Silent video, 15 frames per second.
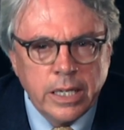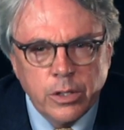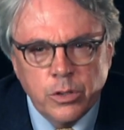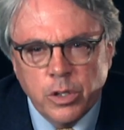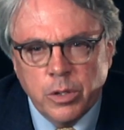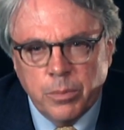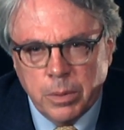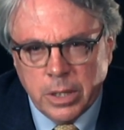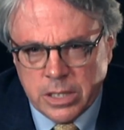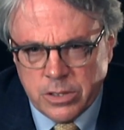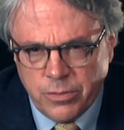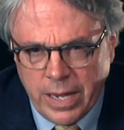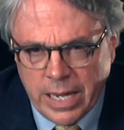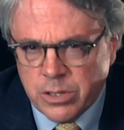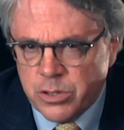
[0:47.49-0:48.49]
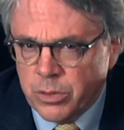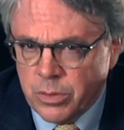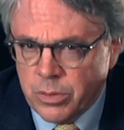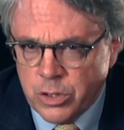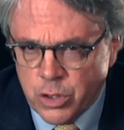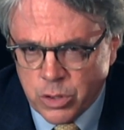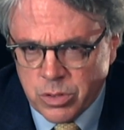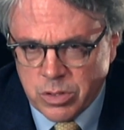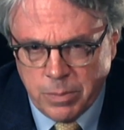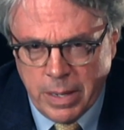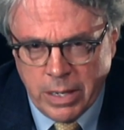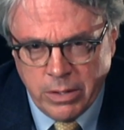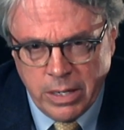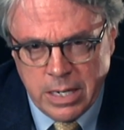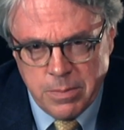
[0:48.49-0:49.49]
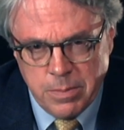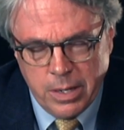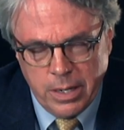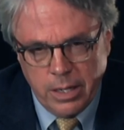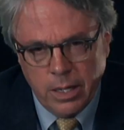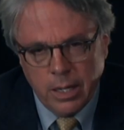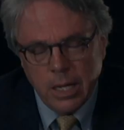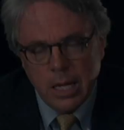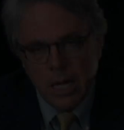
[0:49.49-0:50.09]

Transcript: and it took place faster than just about anybody.